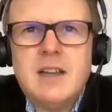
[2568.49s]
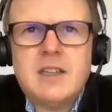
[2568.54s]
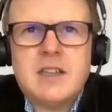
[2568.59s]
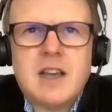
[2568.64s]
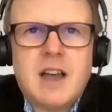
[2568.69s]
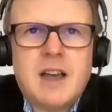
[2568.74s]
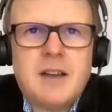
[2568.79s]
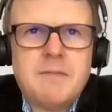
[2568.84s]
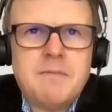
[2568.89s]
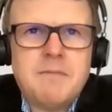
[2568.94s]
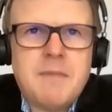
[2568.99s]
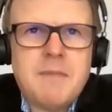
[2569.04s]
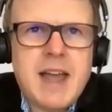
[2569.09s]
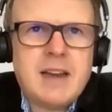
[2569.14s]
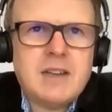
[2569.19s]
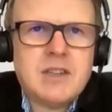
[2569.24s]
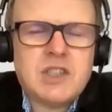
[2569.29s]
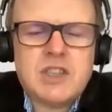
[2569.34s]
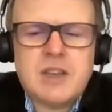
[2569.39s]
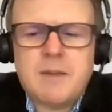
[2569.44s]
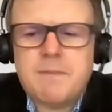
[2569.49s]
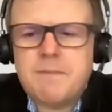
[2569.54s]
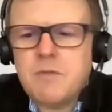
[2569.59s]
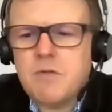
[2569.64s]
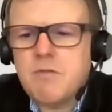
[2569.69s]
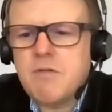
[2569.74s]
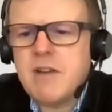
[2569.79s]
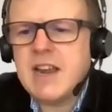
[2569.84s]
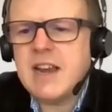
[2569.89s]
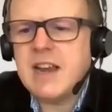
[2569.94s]
to unmanned
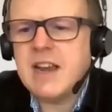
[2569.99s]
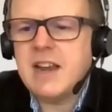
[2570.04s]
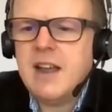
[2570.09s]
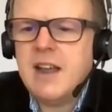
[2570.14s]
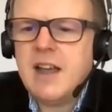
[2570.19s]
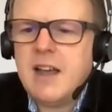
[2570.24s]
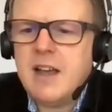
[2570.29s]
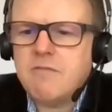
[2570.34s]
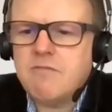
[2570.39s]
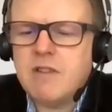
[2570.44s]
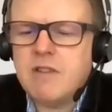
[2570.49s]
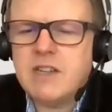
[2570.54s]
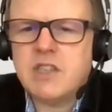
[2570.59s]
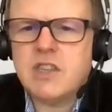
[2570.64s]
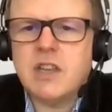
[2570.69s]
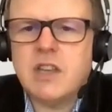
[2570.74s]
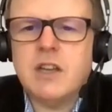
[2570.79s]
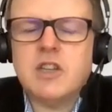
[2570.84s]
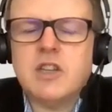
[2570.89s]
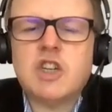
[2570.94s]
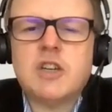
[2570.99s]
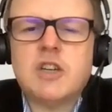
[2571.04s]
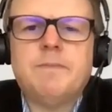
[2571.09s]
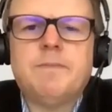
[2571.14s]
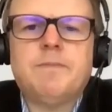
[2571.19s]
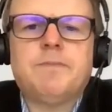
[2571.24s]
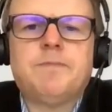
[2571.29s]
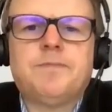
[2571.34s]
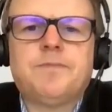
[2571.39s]
submarine research.